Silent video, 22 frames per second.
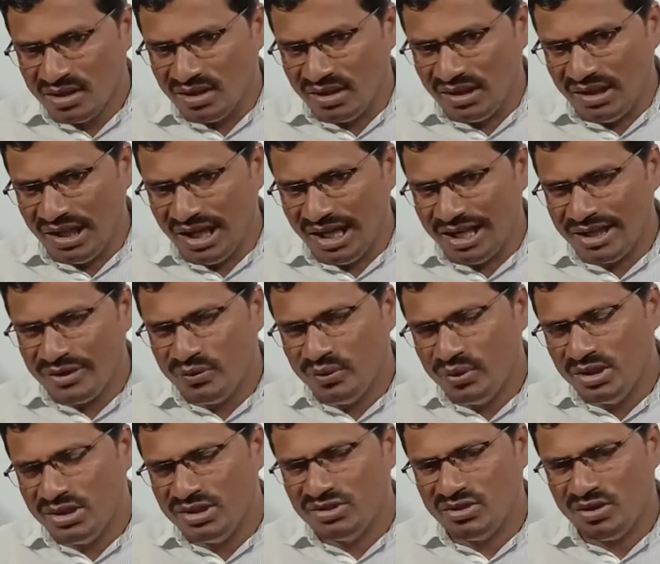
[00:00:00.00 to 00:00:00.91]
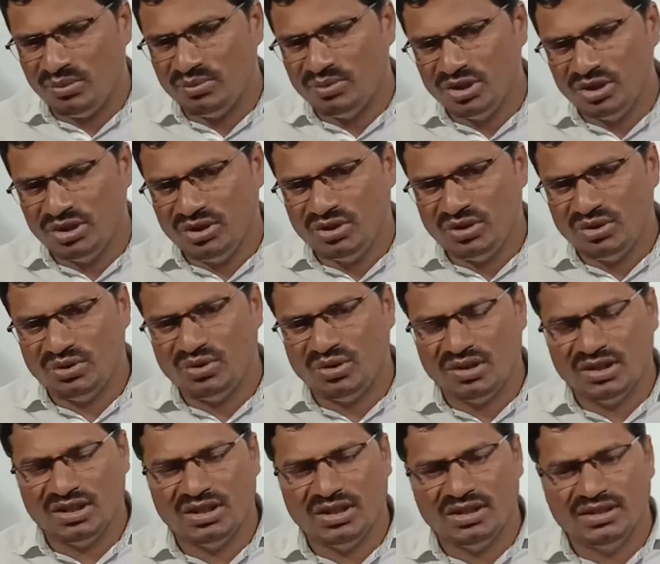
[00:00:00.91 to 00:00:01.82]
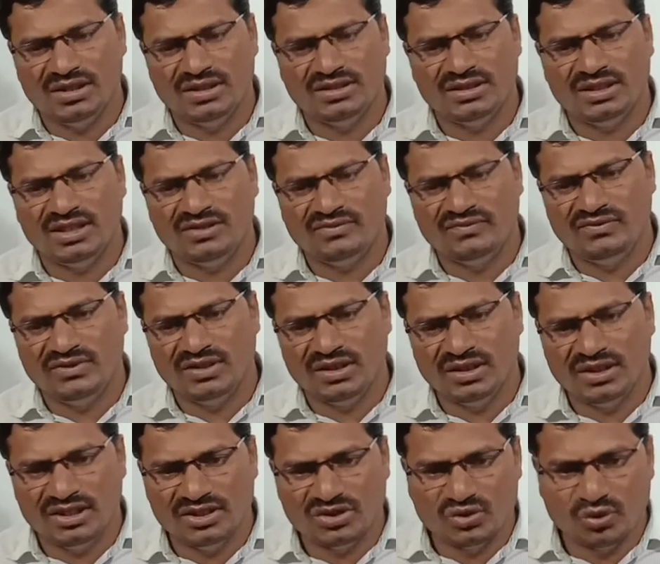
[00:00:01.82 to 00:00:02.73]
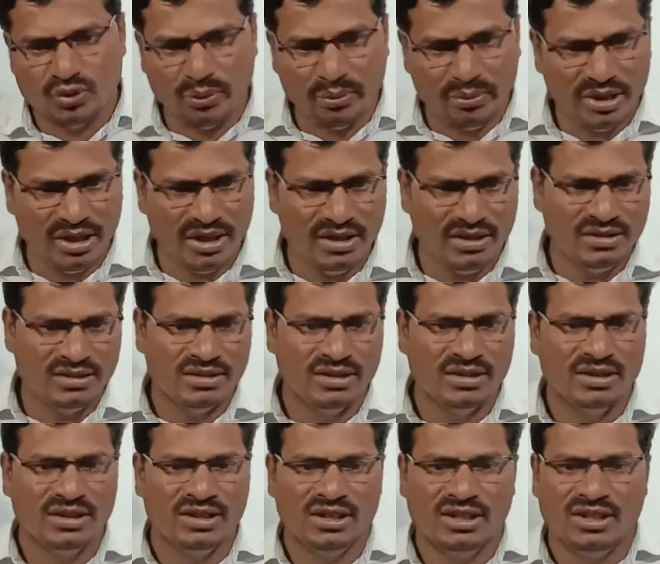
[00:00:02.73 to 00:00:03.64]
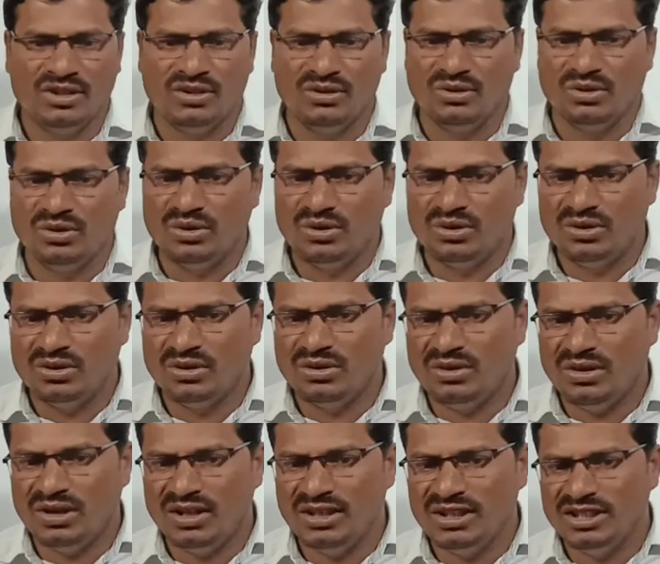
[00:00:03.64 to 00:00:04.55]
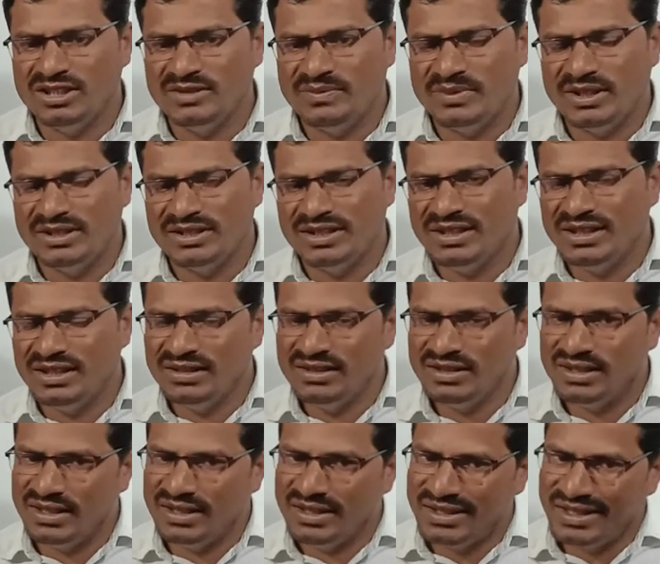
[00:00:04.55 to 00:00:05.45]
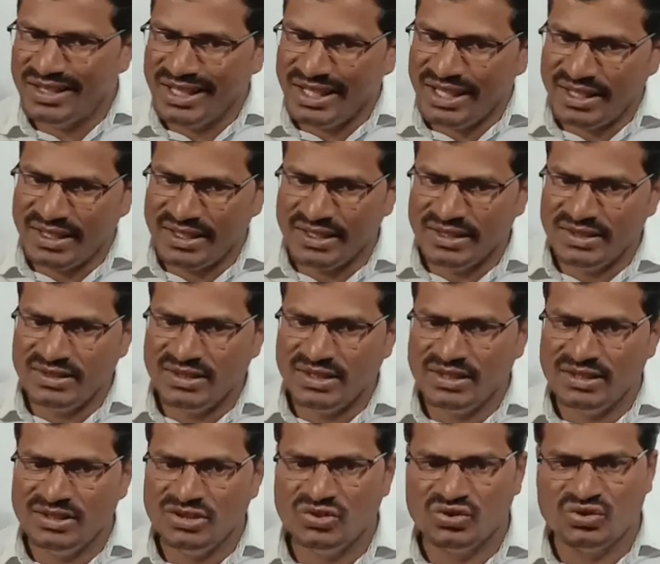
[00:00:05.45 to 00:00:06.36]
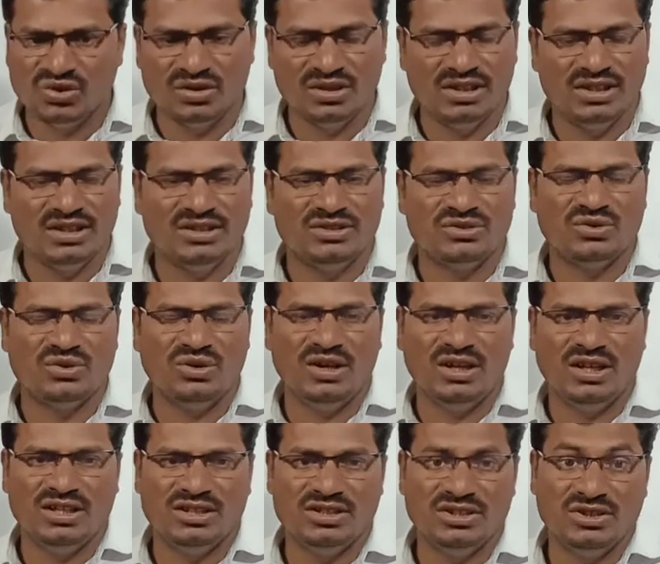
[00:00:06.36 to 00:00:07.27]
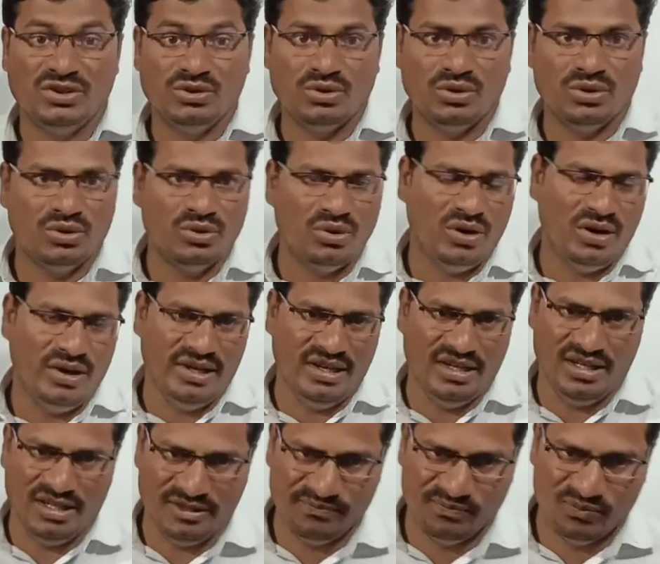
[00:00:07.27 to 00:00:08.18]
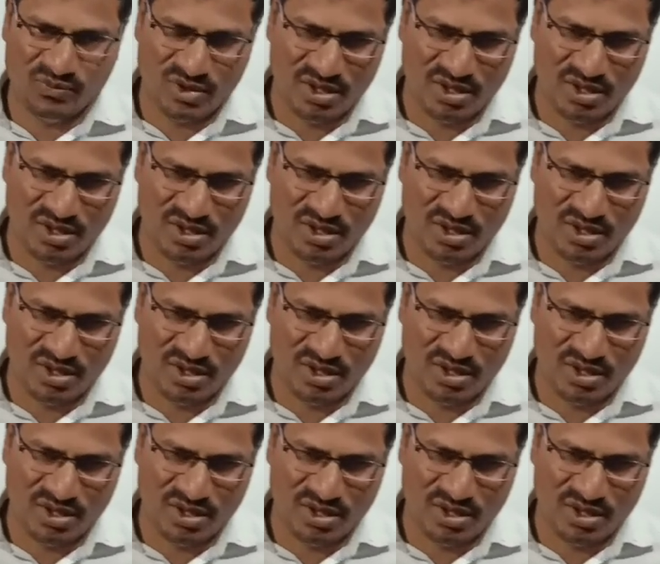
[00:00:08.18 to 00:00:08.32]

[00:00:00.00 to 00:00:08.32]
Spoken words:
Larvae of the Eurochordata, these are freely swimming. Notochord is present in the tail region, so it is called as a Eurochordata.